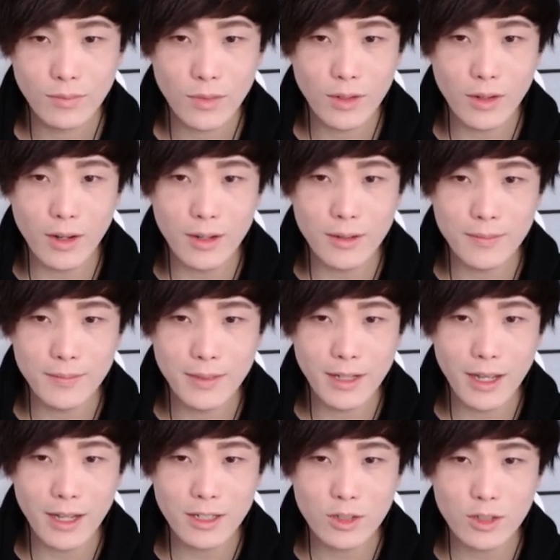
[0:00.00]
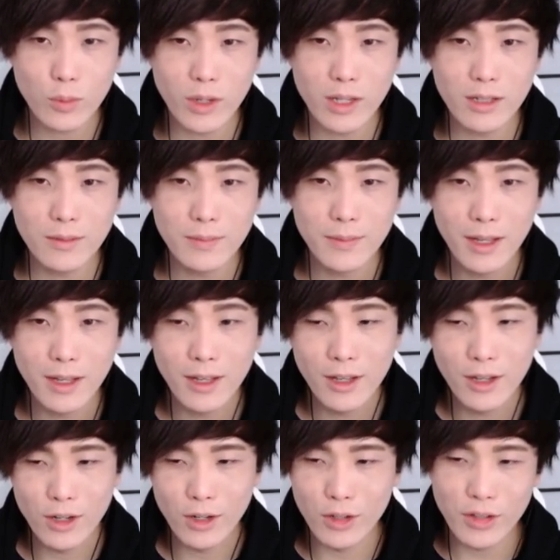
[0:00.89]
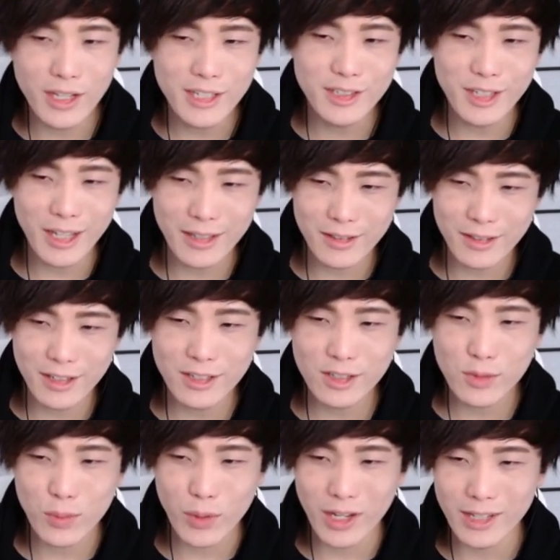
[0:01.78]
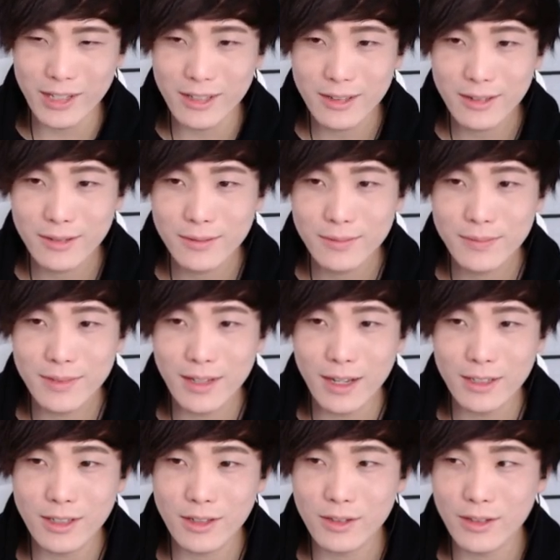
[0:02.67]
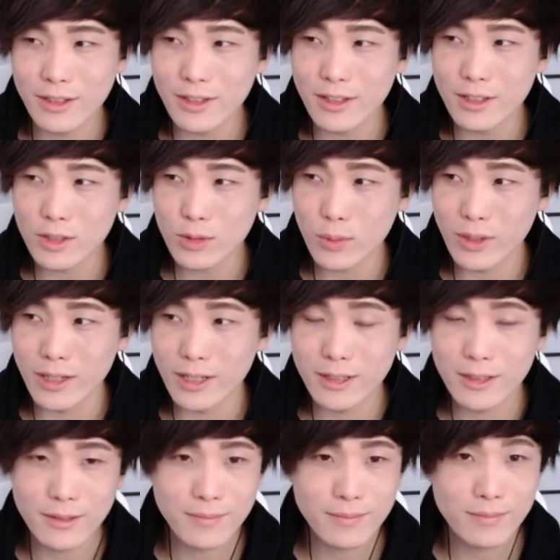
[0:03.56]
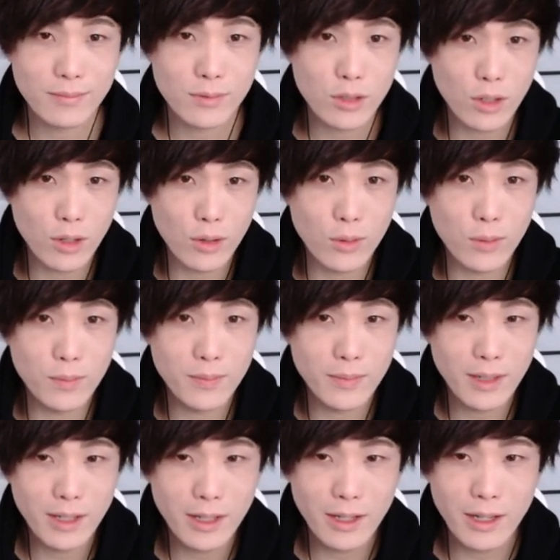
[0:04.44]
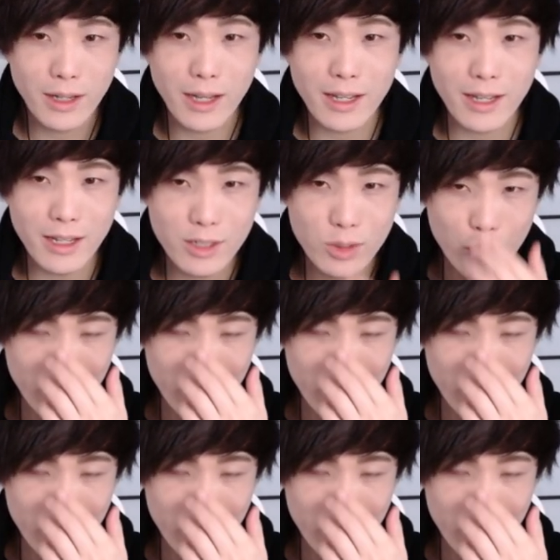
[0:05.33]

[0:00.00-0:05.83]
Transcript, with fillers: All right, next week. Well, they said this week. Technically, this week. So I guess